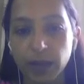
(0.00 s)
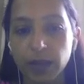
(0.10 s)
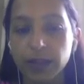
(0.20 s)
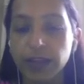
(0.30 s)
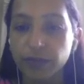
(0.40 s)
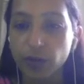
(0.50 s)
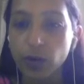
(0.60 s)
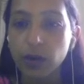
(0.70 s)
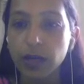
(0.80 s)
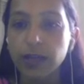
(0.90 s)
Therefore,
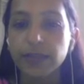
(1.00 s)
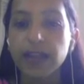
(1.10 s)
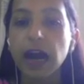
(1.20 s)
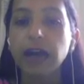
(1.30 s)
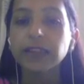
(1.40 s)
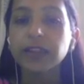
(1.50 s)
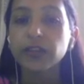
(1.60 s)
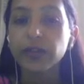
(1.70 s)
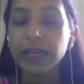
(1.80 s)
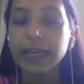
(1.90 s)
there are
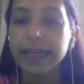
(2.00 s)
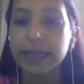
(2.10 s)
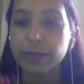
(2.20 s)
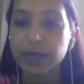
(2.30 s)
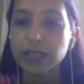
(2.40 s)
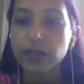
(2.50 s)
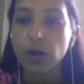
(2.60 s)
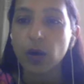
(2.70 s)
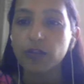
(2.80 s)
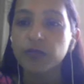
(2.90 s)
three elements
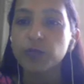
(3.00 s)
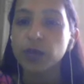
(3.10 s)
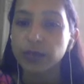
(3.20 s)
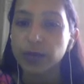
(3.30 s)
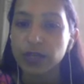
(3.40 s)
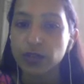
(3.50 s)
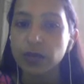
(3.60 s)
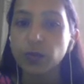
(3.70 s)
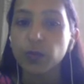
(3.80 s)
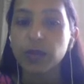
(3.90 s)
of motivation
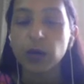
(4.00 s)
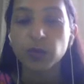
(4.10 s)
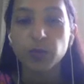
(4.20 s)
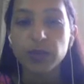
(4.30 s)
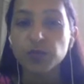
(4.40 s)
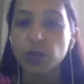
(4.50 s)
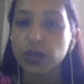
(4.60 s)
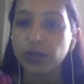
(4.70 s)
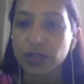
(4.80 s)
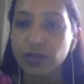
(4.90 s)
without which
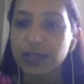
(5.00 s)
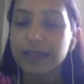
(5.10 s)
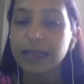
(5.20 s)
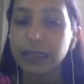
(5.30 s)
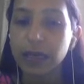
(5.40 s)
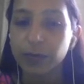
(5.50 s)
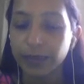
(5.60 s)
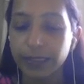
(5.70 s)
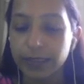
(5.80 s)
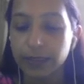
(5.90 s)
motivation is
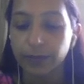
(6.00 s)
incomplete.